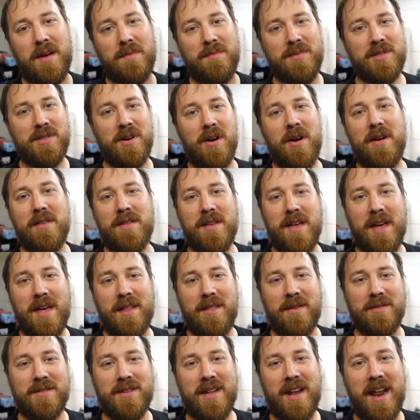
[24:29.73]
I'm sorry
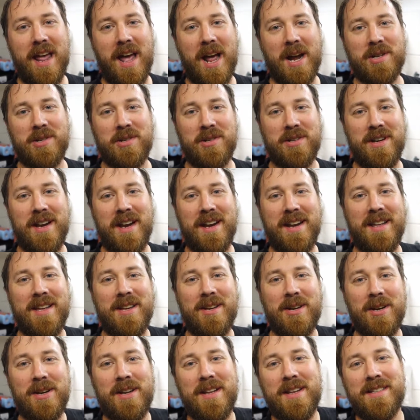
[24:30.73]
that there's not actually any
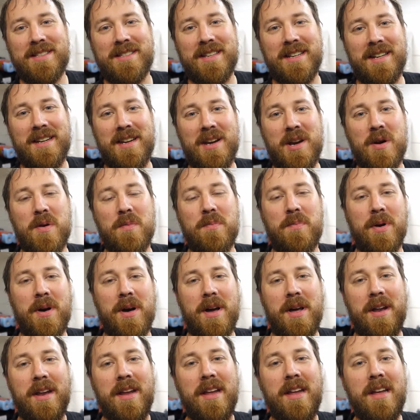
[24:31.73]
goodies in here,
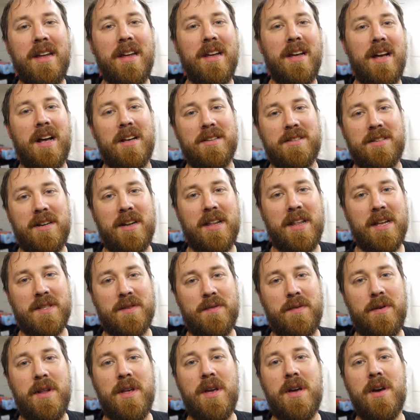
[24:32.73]
but I'll see you in the
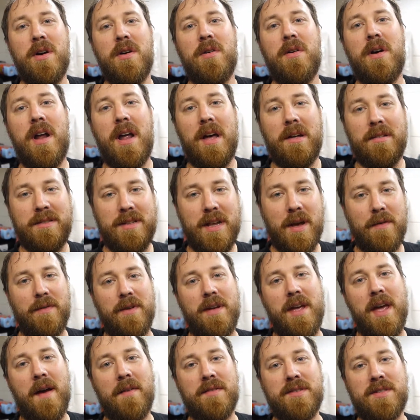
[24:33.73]
next video, and I'll
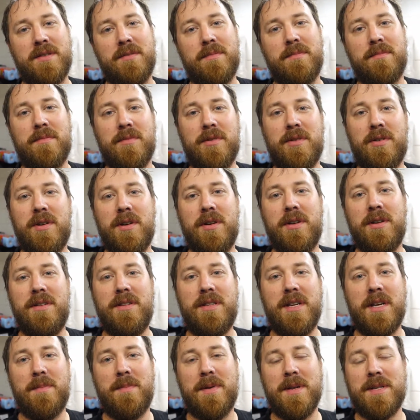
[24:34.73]
definitely have some good
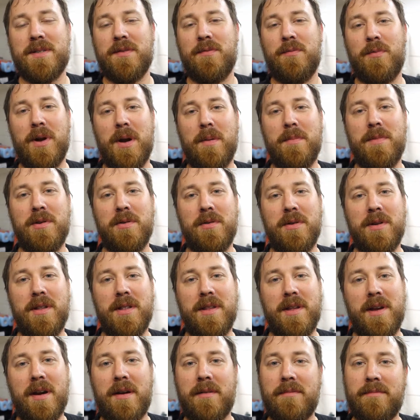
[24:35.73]
tidbits of what I'm doing
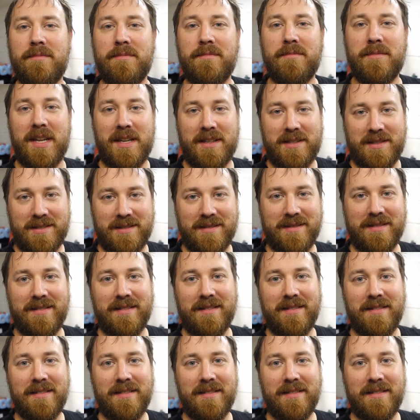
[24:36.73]
in there. Thanks.